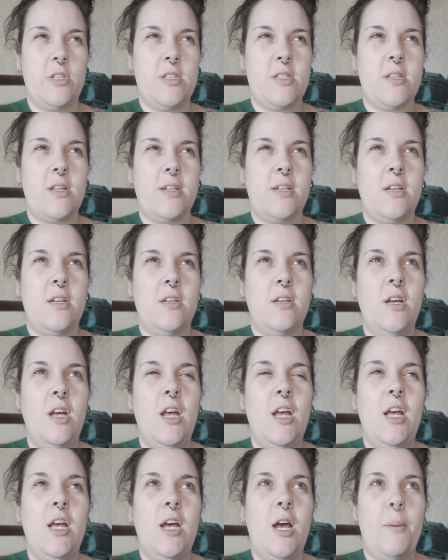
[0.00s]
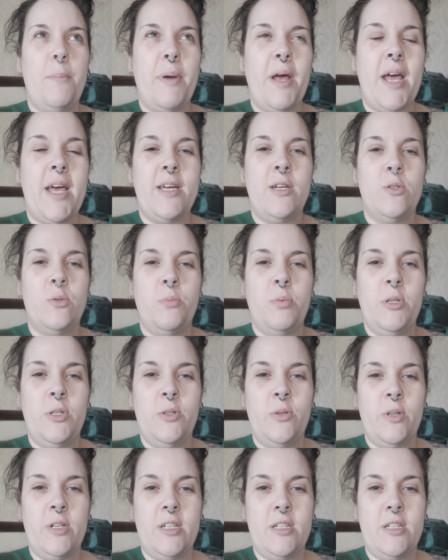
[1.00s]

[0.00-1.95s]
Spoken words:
It's like a pale blue,